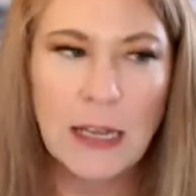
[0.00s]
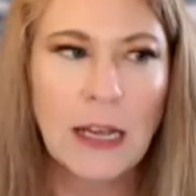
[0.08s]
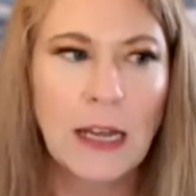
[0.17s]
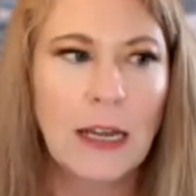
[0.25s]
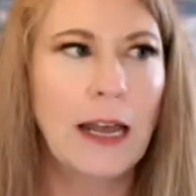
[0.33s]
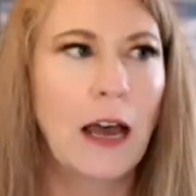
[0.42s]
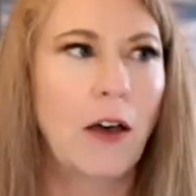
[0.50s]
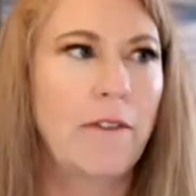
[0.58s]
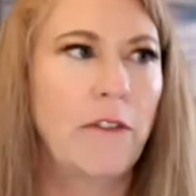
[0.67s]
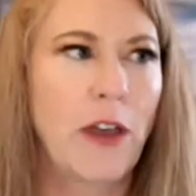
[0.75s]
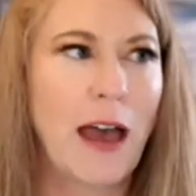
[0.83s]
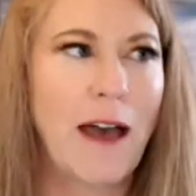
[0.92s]
Now, if
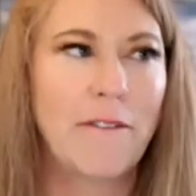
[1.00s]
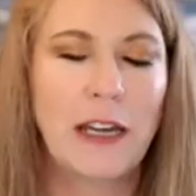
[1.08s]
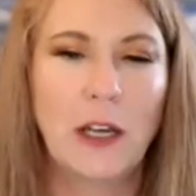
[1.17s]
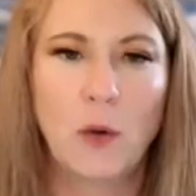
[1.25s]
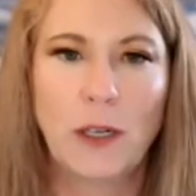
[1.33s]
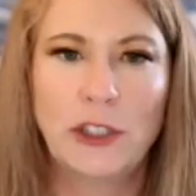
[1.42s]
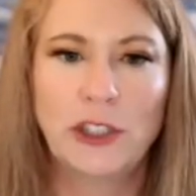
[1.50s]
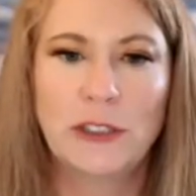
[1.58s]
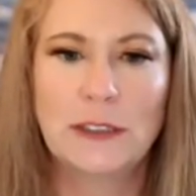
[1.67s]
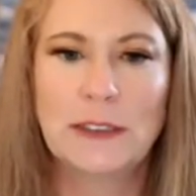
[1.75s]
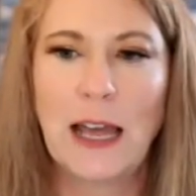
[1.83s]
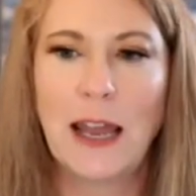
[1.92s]
you have any
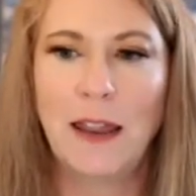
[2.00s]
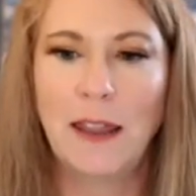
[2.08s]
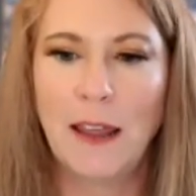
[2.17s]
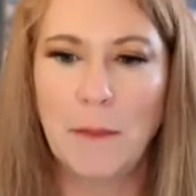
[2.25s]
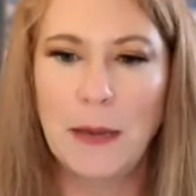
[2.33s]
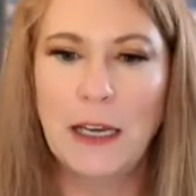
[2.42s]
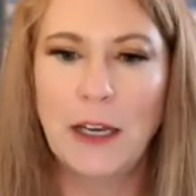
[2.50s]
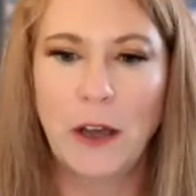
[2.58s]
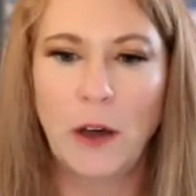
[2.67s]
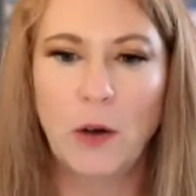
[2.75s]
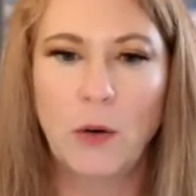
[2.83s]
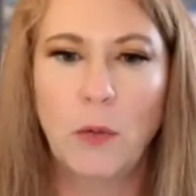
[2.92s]
questions, let me
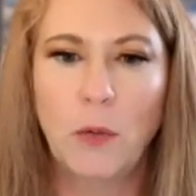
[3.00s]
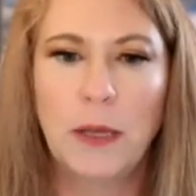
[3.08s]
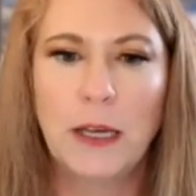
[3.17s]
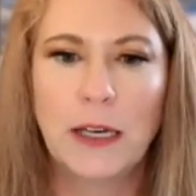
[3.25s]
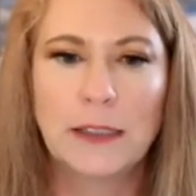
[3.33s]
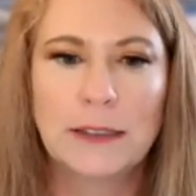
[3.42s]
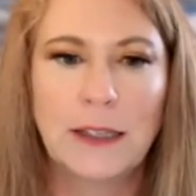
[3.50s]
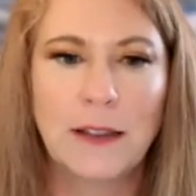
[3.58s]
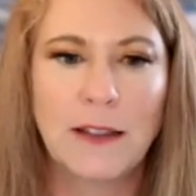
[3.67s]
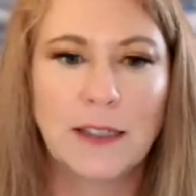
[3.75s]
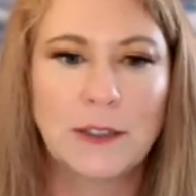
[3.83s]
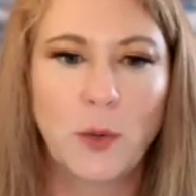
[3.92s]
know because
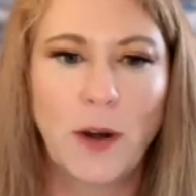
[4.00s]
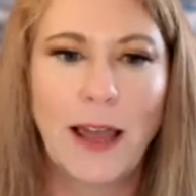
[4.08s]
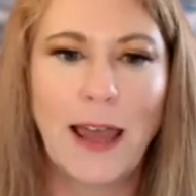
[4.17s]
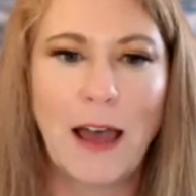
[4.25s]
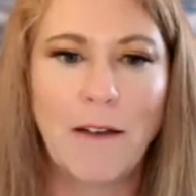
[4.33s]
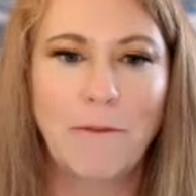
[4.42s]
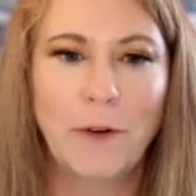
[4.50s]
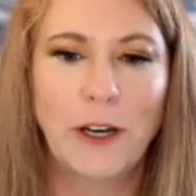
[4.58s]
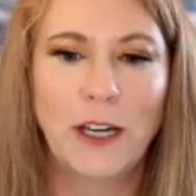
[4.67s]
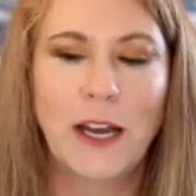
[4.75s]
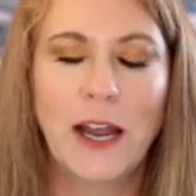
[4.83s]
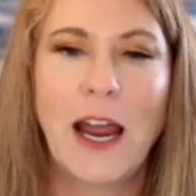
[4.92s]
that's what I have for you
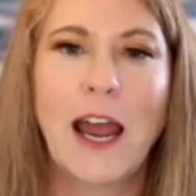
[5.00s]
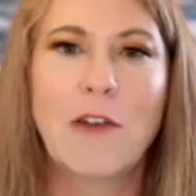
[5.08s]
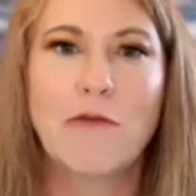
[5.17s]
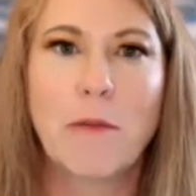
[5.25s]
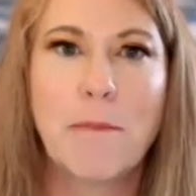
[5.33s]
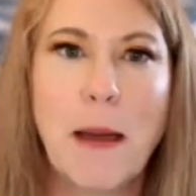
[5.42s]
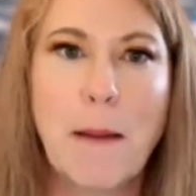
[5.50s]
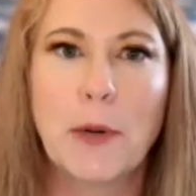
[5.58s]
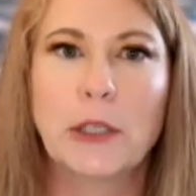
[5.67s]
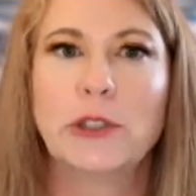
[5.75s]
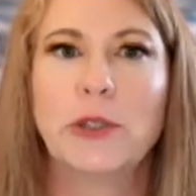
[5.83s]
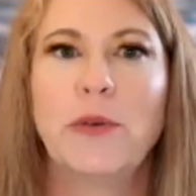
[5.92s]
today. And remember,
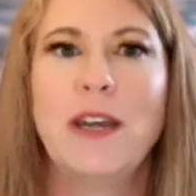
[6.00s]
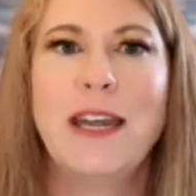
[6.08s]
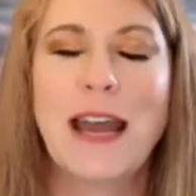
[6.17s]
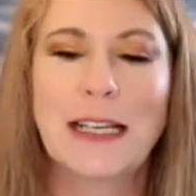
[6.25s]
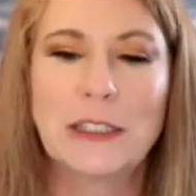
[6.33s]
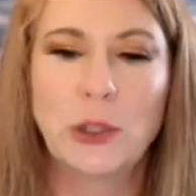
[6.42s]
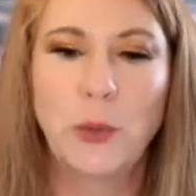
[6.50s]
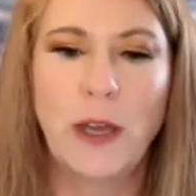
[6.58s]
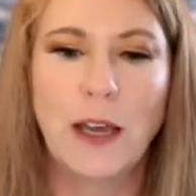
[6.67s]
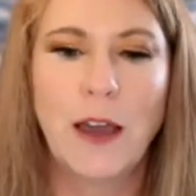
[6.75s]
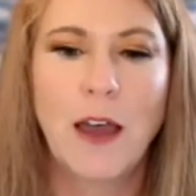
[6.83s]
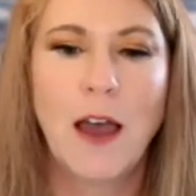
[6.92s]
so next
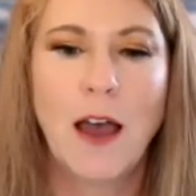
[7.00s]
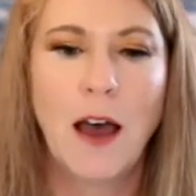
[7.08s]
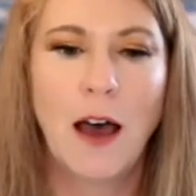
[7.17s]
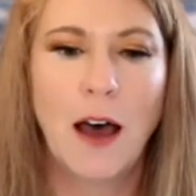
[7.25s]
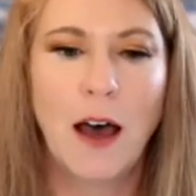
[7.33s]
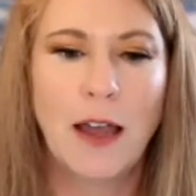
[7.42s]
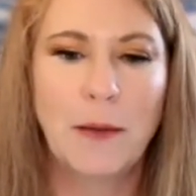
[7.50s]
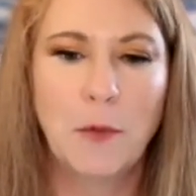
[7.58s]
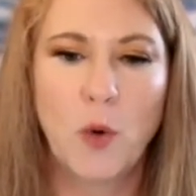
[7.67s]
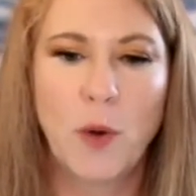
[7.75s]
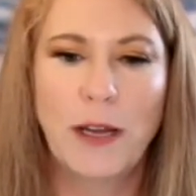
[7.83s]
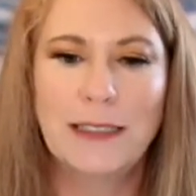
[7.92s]
week, I am
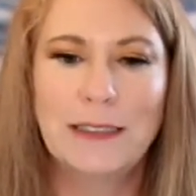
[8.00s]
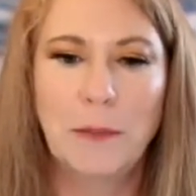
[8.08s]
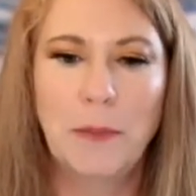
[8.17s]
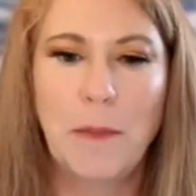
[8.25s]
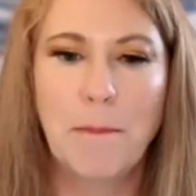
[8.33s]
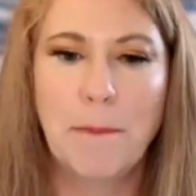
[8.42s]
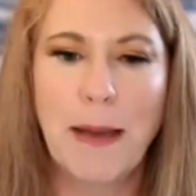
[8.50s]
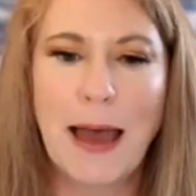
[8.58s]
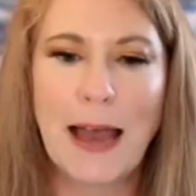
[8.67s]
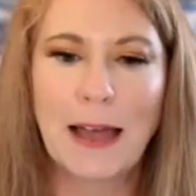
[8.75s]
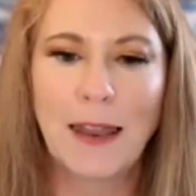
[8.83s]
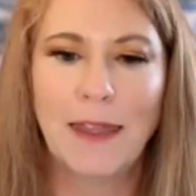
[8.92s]
going to be
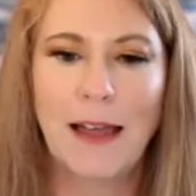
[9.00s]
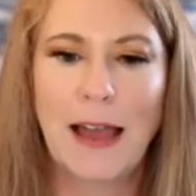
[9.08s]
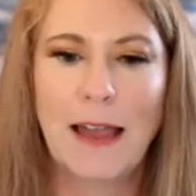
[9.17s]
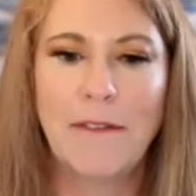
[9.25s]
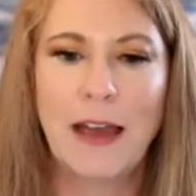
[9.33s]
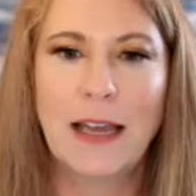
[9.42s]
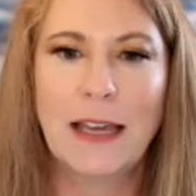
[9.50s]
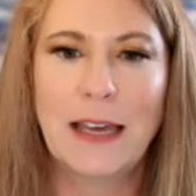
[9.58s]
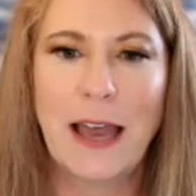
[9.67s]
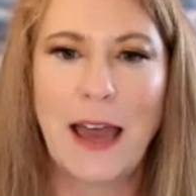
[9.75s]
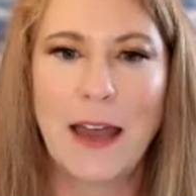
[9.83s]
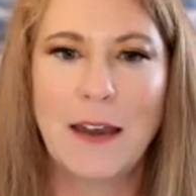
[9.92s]
back live
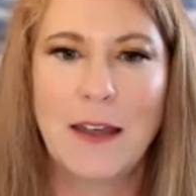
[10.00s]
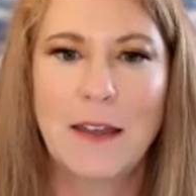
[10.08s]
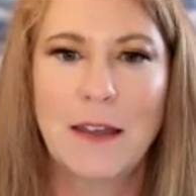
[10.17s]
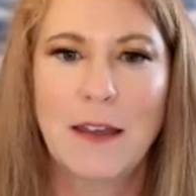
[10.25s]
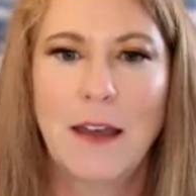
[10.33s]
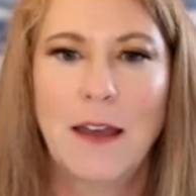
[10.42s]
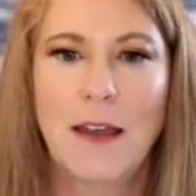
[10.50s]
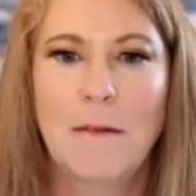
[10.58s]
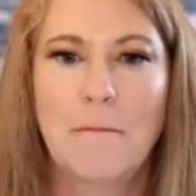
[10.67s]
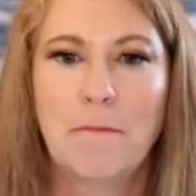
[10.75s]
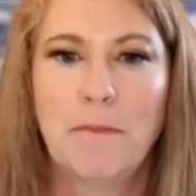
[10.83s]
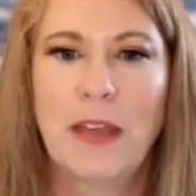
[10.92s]
again.
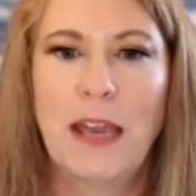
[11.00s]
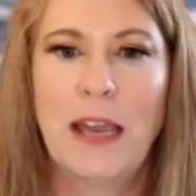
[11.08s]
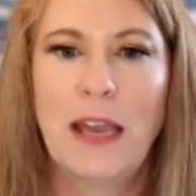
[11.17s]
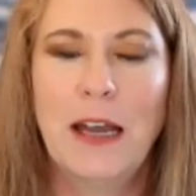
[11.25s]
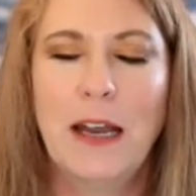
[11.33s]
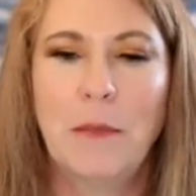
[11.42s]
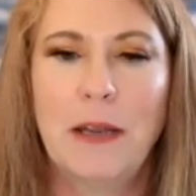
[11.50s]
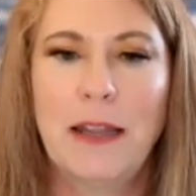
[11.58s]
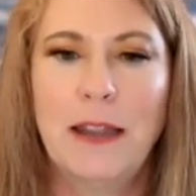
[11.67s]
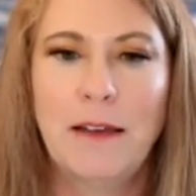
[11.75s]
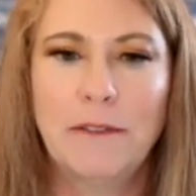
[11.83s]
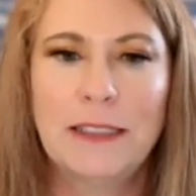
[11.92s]
And I would
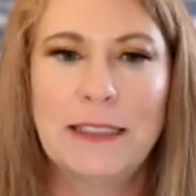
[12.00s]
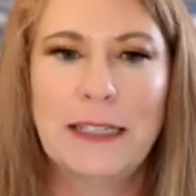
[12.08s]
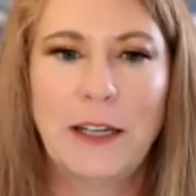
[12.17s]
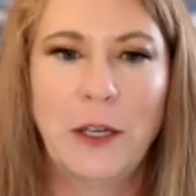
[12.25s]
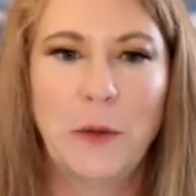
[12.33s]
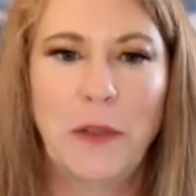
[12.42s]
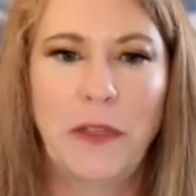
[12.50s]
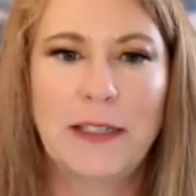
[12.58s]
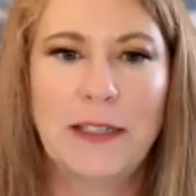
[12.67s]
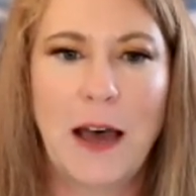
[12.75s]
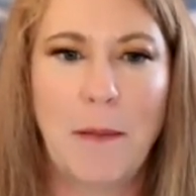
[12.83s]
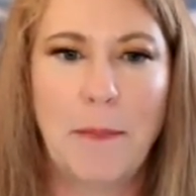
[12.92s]
love to tell you what the
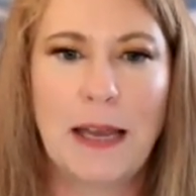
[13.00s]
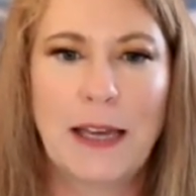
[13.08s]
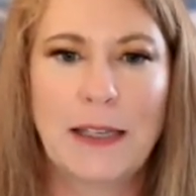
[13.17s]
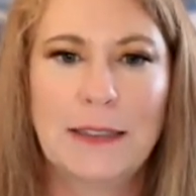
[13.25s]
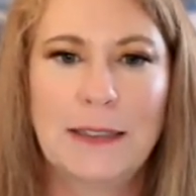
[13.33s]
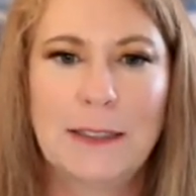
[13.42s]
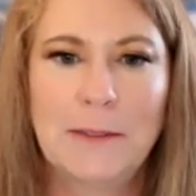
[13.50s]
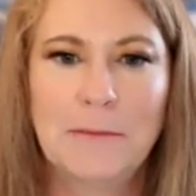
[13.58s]
topic is.